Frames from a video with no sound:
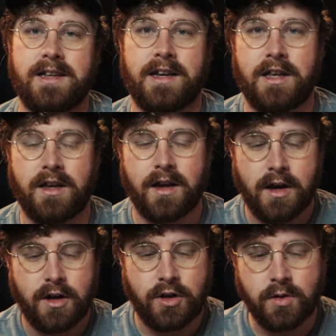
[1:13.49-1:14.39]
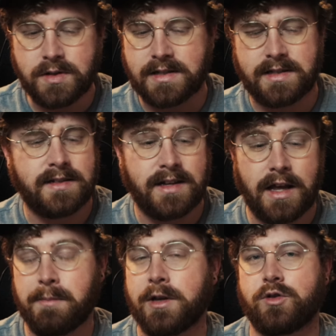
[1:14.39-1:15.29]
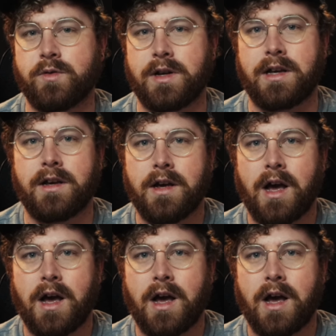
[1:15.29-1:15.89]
And he uses this imagery